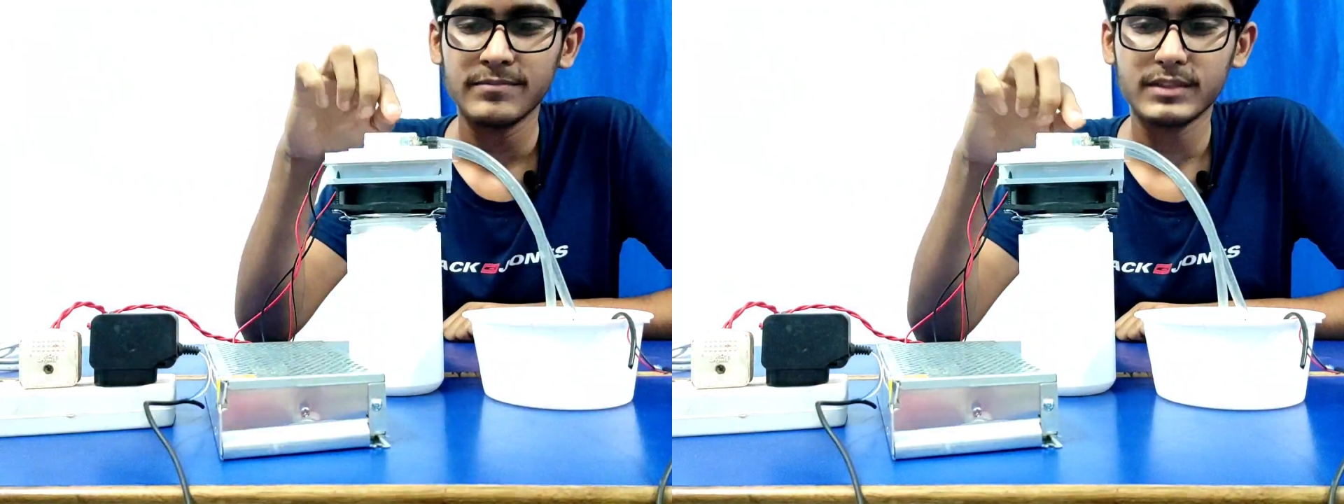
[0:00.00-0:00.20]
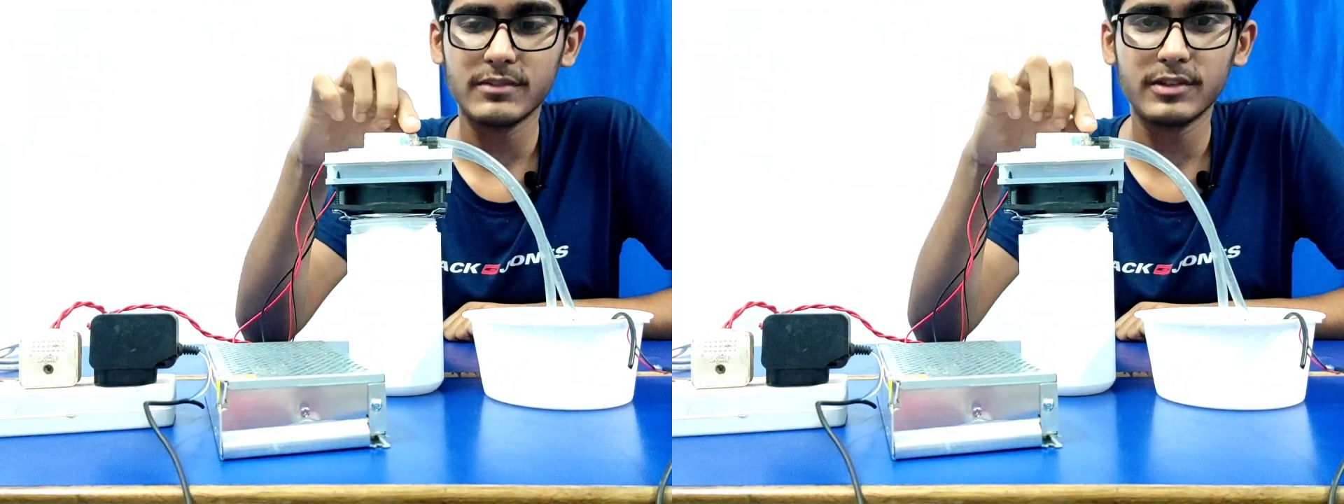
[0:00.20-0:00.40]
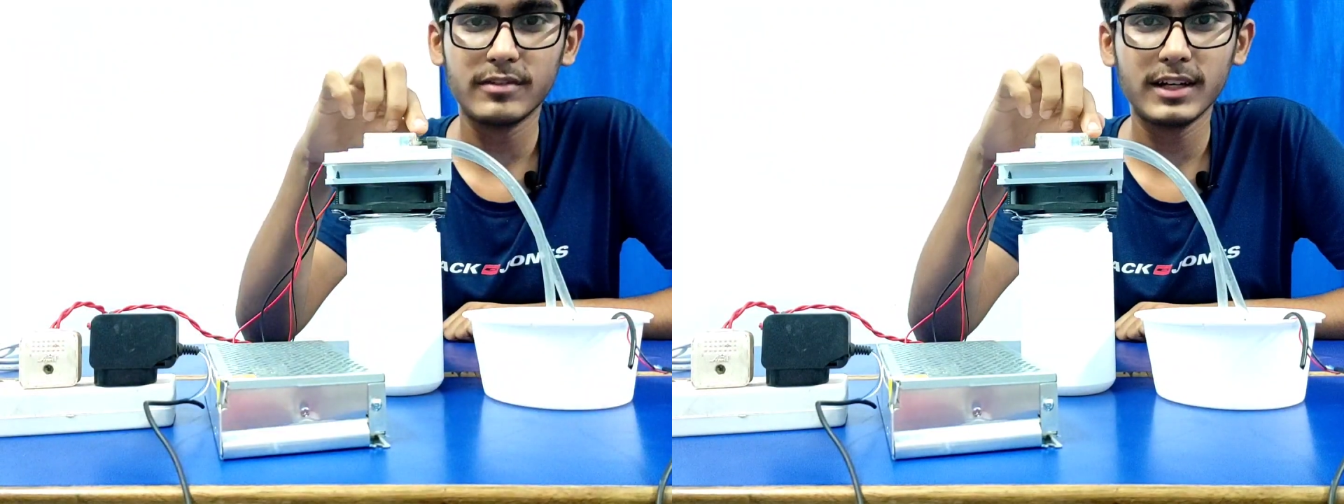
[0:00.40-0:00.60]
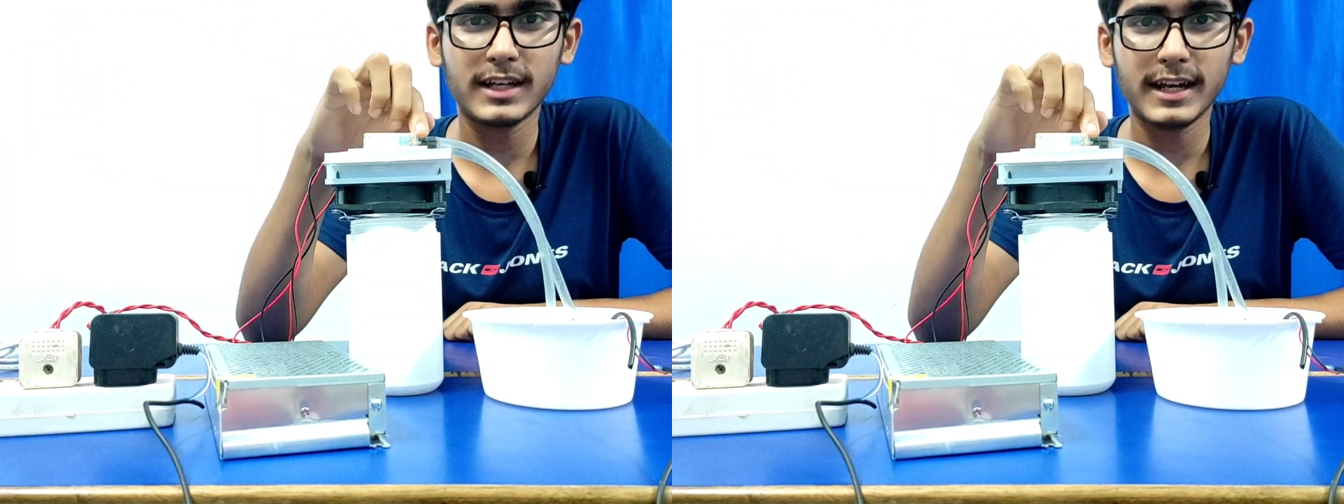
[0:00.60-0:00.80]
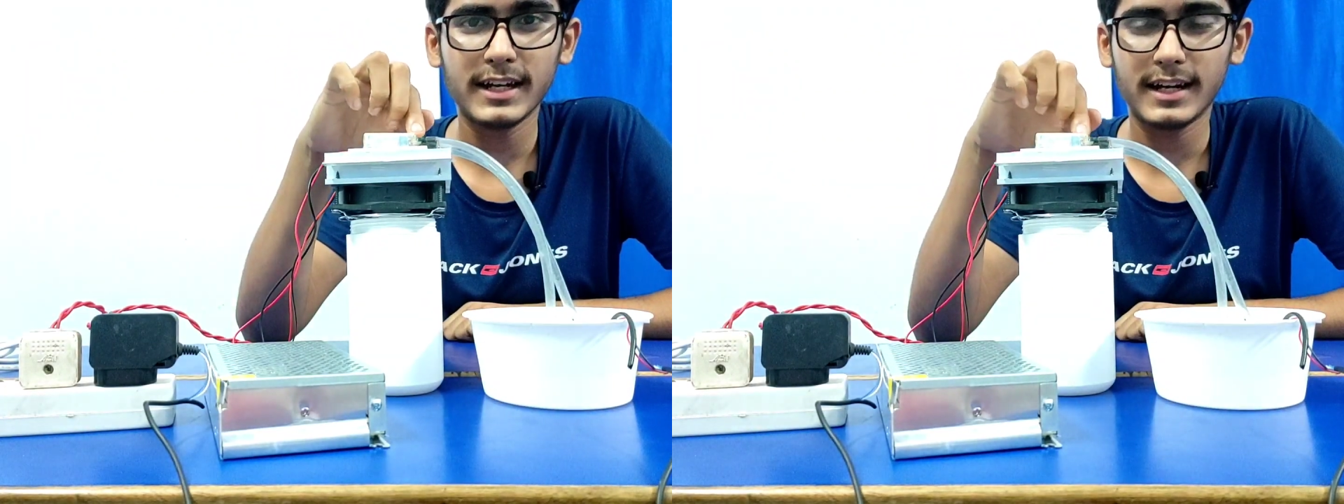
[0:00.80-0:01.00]
Then we will
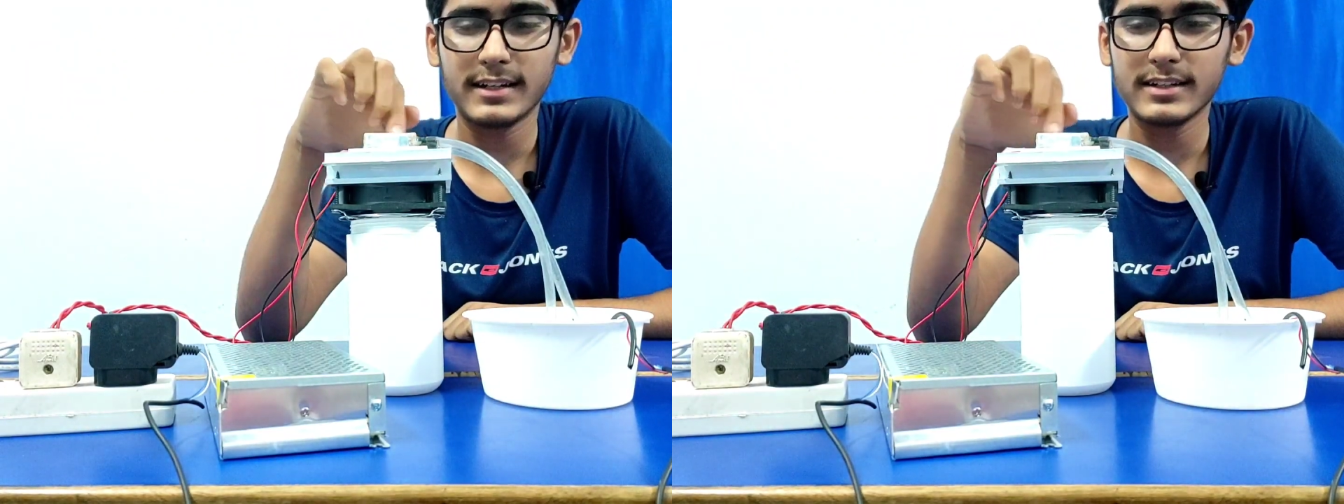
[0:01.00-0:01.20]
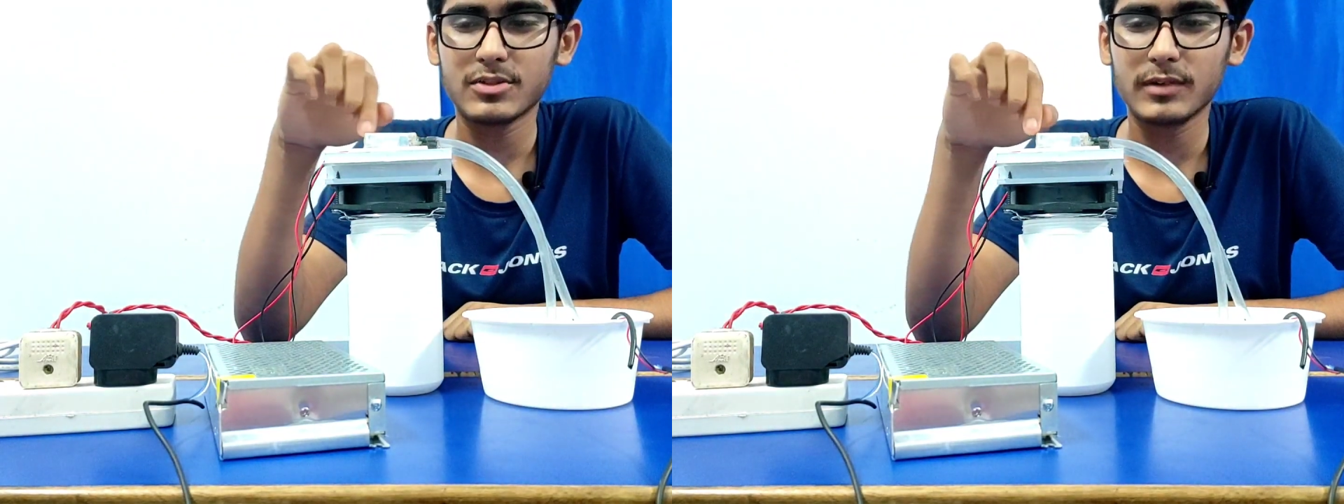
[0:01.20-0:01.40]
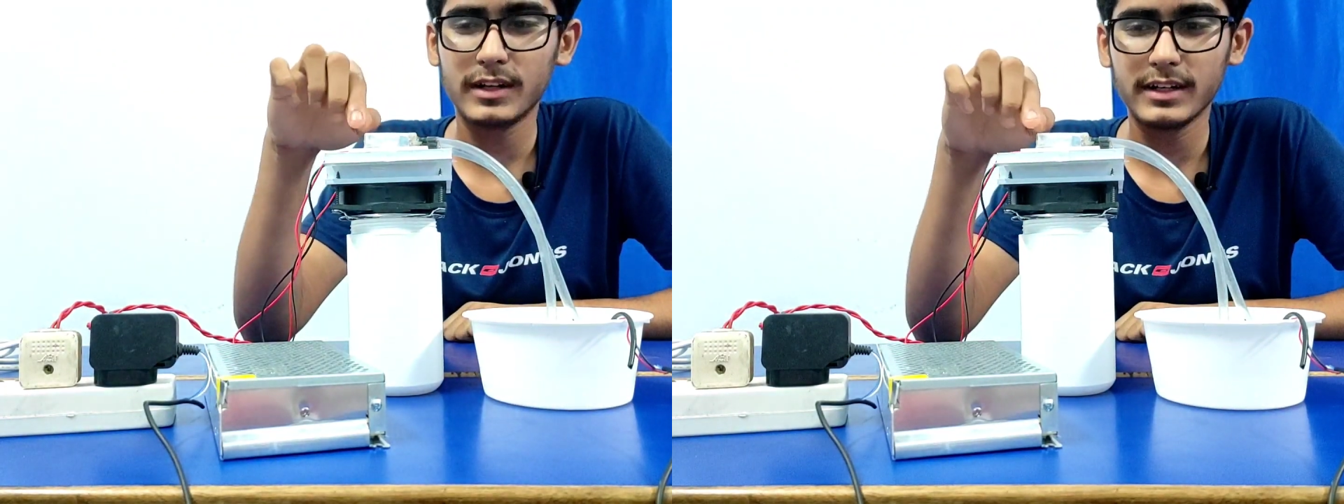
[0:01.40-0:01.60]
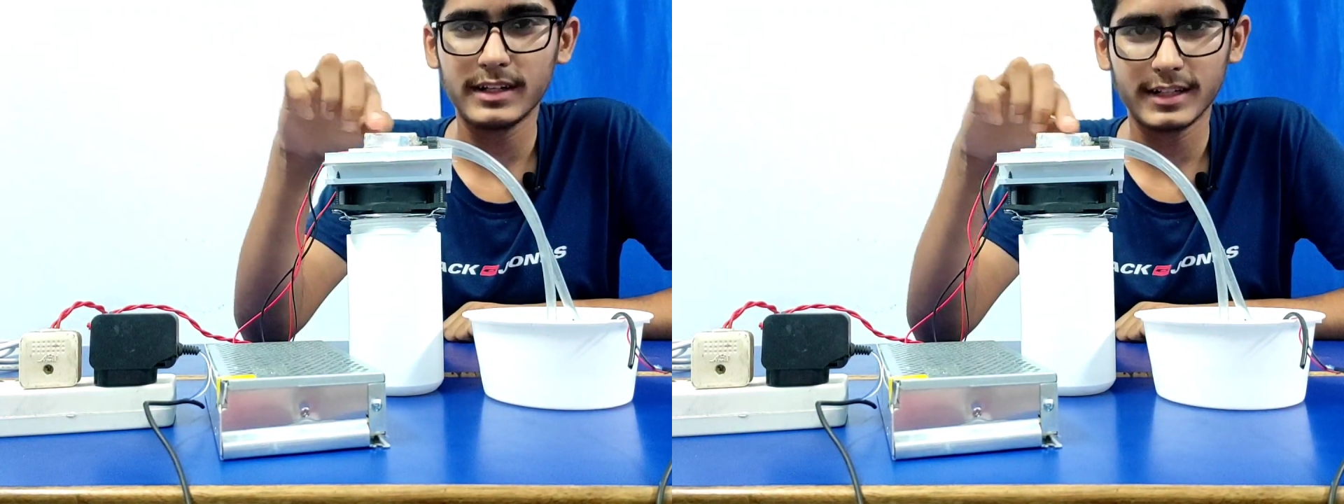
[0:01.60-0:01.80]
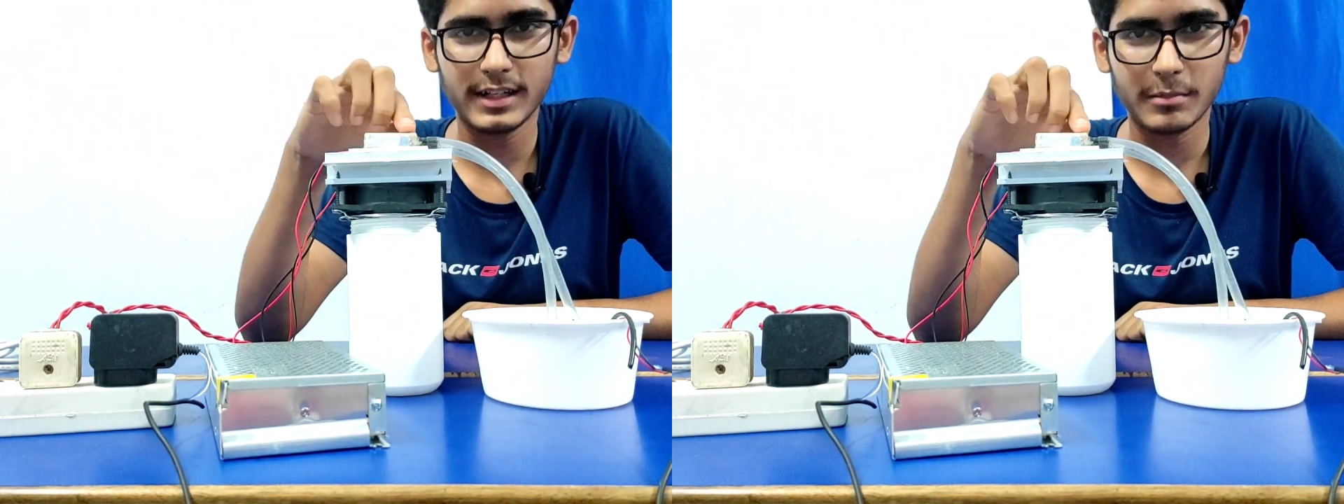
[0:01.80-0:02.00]
get at least 20
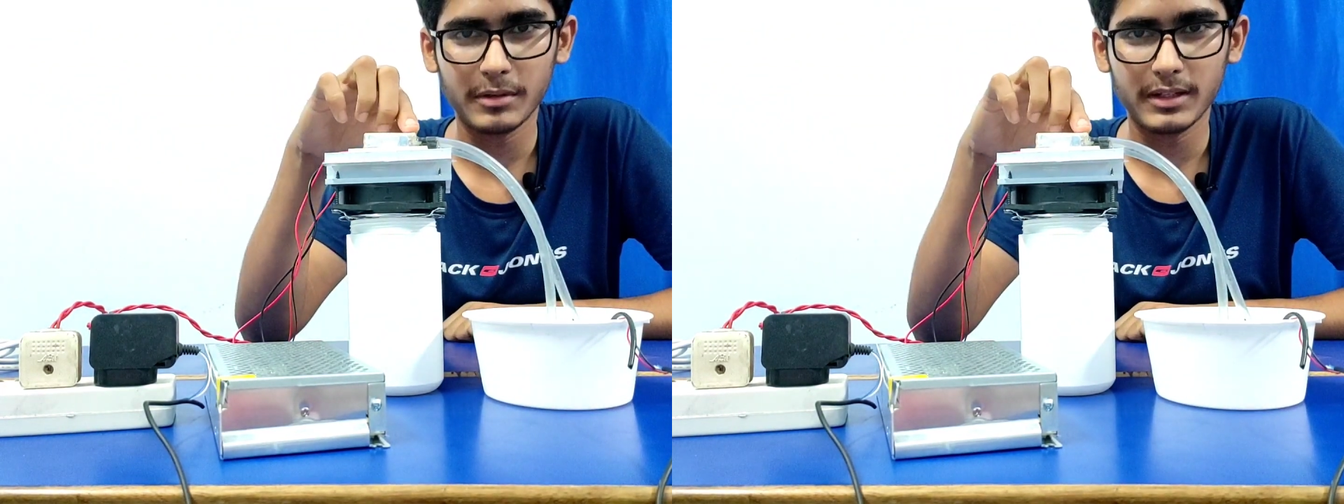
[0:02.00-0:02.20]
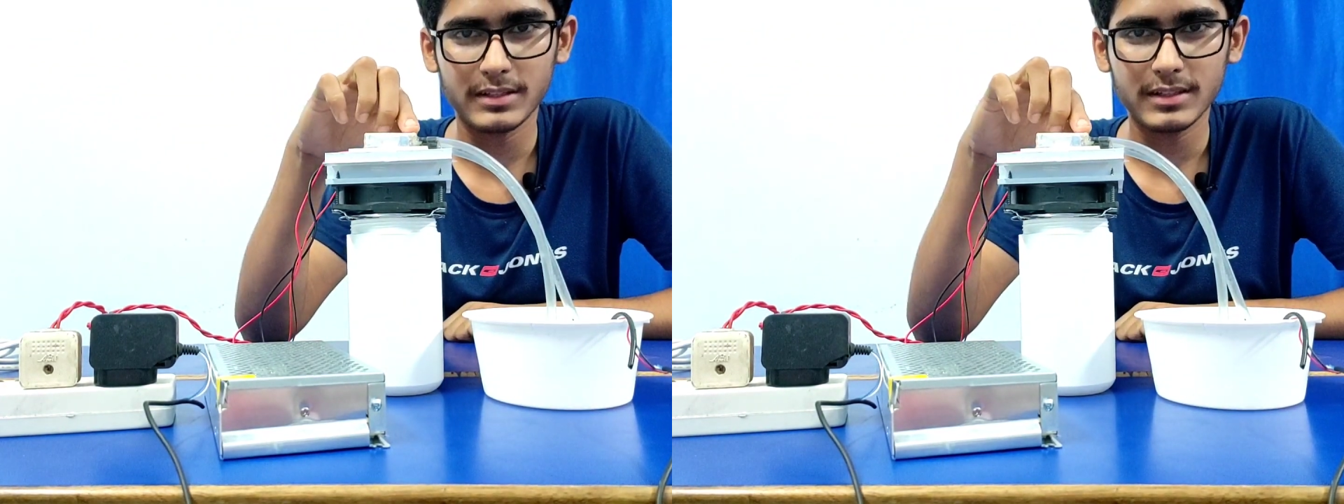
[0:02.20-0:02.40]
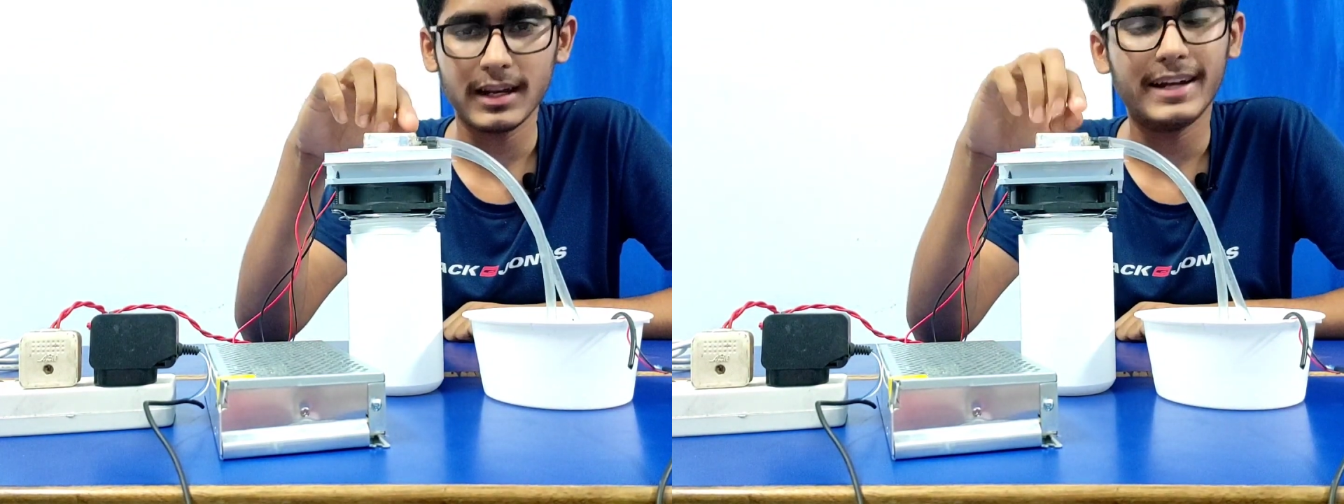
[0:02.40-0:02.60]
degree temperature,